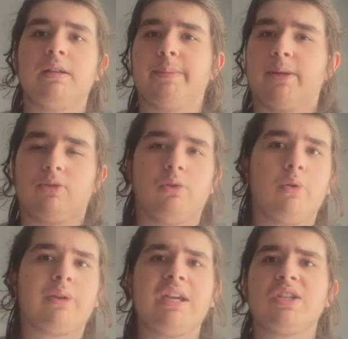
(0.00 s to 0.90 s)
about your
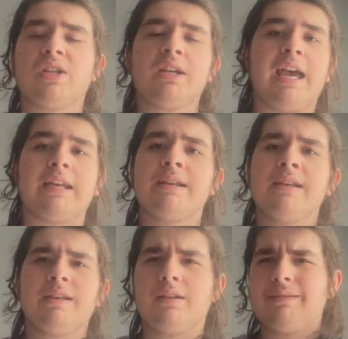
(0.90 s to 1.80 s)
location, and
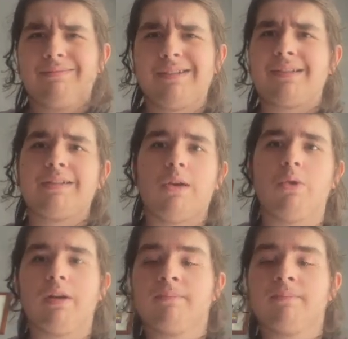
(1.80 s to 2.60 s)
so on.